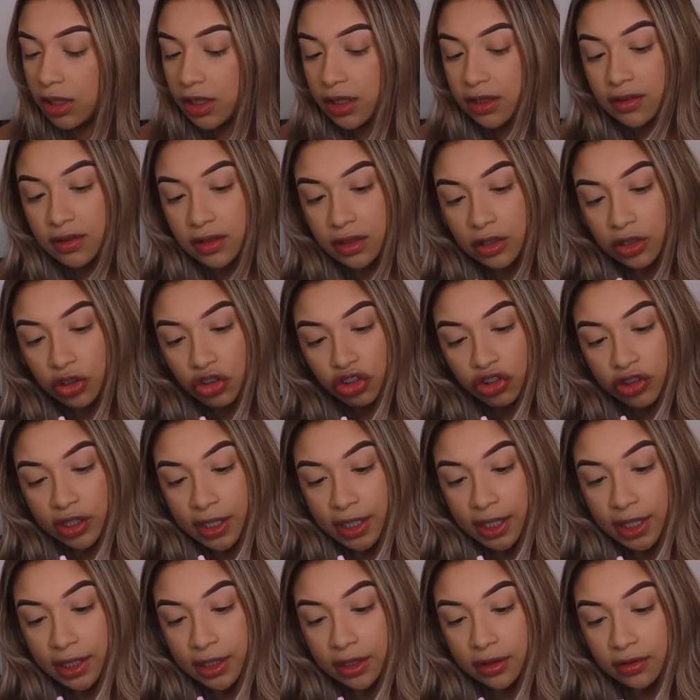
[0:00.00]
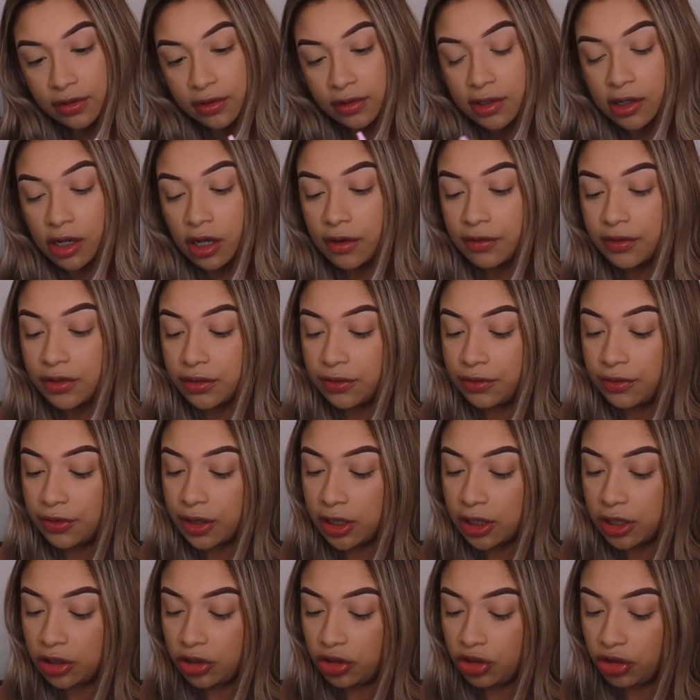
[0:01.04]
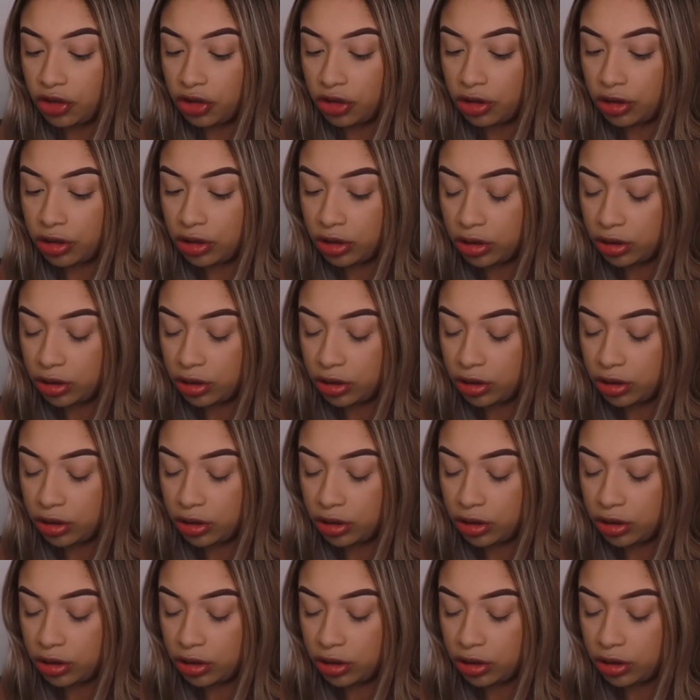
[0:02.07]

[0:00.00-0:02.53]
It's in the shade Soft Flush.